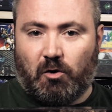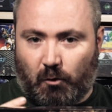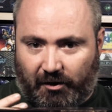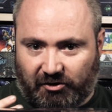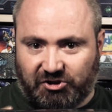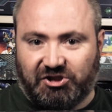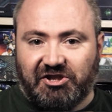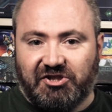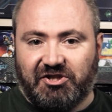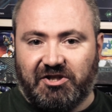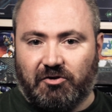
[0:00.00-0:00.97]
where Gene
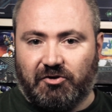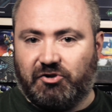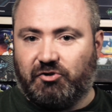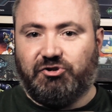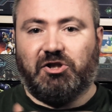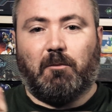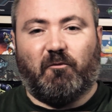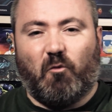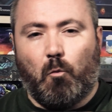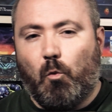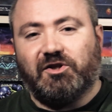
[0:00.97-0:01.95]
Stealers could jump
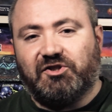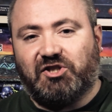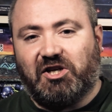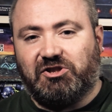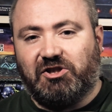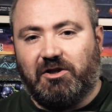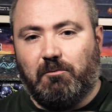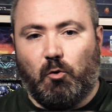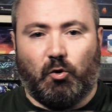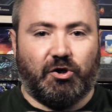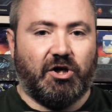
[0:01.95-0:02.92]
from one section of the
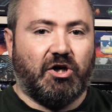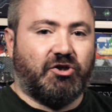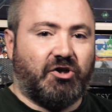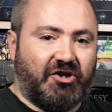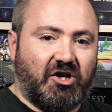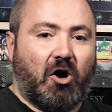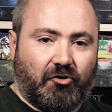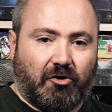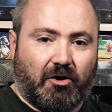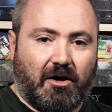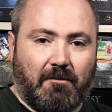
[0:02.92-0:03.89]
board to the
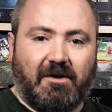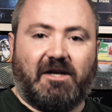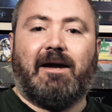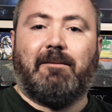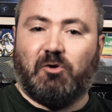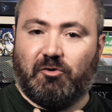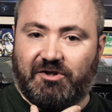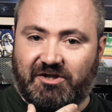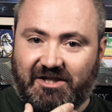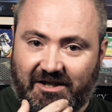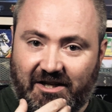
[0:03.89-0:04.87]
other, became known as
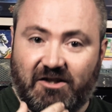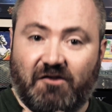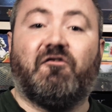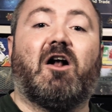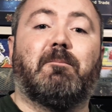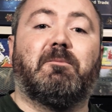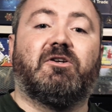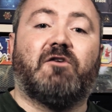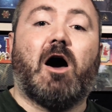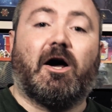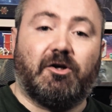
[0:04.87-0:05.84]
the Defilement of
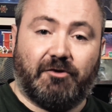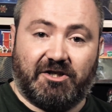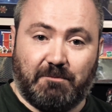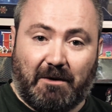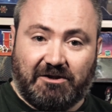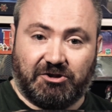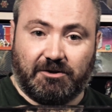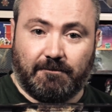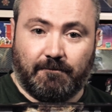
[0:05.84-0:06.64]
Honor expansion,